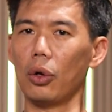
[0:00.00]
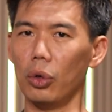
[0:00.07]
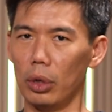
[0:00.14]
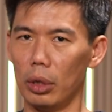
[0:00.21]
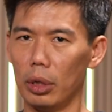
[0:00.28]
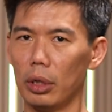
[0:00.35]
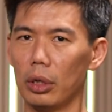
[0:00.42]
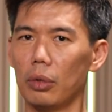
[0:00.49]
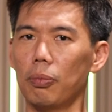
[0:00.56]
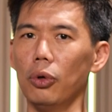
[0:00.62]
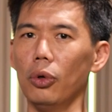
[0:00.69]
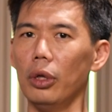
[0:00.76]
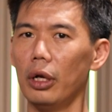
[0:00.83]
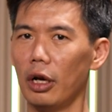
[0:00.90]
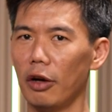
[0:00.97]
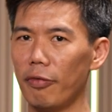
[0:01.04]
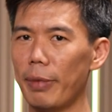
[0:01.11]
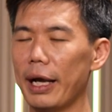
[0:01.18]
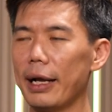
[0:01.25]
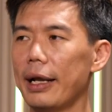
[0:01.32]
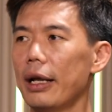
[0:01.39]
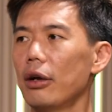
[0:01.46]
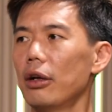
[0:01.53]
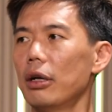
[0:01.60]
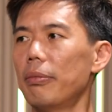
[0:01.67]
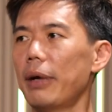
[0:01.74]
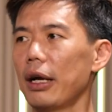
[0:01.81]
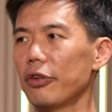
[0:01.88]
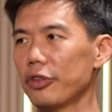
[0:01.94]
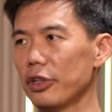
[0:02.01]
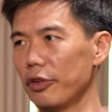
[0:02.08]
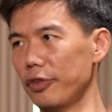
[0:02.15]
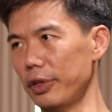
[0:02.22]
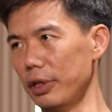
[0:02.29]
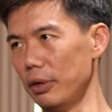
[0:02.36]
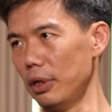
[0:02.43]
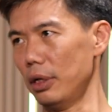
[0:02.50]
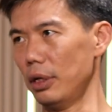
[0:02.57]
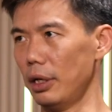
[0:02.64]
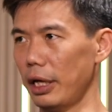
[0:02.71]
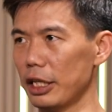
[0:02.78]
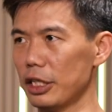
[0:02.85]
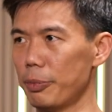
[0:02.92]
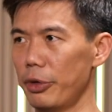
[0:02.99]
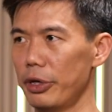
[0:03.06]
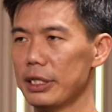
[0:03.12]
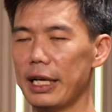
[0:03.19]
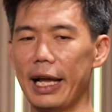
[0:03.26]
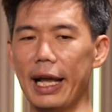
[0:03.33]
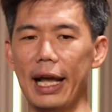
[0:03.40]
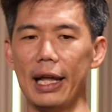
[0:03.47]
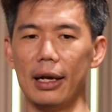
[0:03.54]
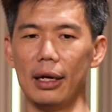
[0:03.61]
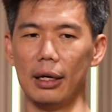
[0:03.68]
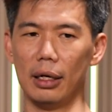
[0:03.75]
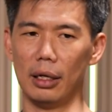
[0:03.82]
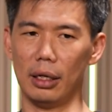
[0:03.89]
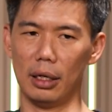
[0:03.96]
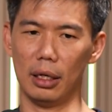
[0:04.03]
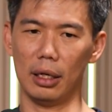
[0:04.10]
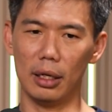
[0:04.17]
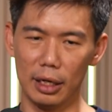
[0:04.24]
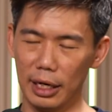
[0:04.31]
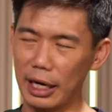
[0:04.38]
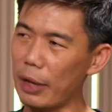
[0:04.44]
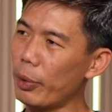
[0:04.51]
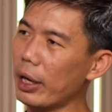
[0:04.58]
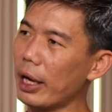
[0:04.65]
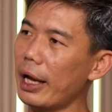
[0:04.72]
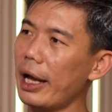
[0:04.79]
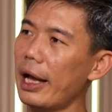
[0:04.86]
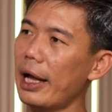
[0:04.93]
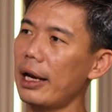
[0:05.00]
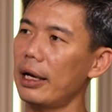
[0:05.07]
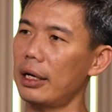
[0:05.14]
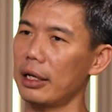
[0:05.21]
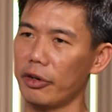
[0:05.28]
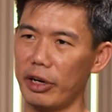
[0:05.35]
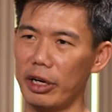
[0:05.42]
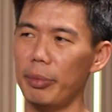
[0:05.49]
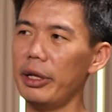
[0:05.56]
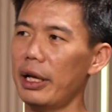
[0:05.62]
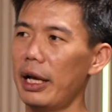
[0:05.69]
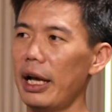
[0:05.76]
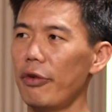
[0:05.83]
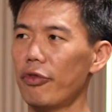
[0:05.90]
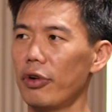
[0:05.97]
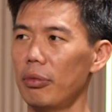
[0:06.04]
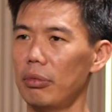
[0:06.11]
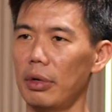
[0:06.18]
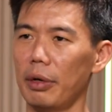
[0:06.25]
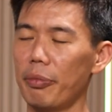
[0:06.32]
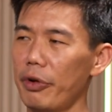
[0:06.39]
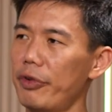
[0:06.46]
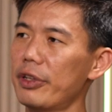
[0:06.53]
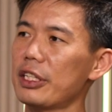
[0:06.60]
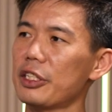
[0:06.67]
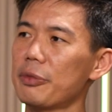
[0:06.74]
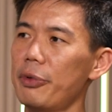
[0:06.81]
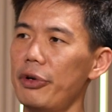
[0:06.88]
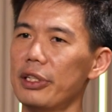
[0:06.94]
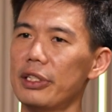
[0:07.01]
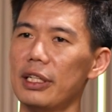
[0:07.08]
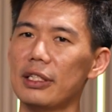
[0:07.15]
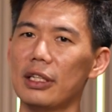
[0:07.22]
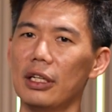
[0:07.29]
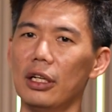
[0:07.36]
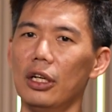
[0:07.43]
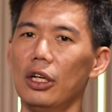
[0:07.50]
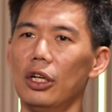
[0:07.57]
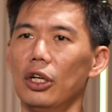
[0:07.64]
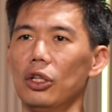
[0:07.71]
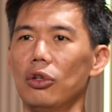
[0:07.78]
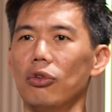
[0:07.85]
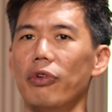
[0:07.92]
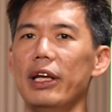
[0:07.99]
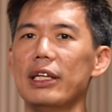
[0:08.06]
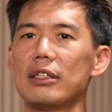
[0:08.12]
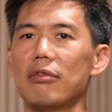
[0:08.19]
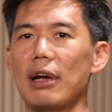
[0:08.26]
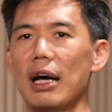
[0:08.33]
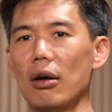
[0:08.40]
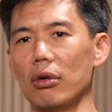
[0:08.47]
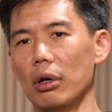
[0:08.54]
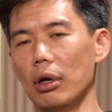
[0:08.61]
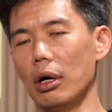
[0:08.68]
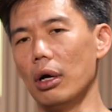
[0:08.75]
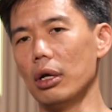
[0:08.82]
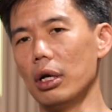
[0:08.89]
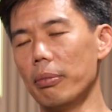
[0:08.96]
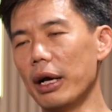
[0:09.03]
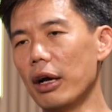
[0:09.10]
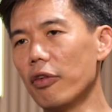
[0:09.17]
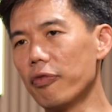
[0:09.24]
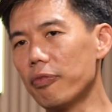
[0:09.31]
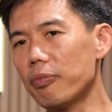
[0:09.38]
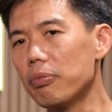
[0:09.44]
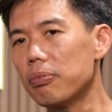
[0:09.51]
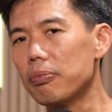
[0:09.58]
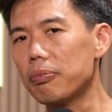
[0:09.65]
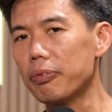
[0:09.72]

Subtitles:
I could pull it off back then on the back of sort of the experience I had, the network I had, and the credibility I had from my previous experiences to raise a round on the back of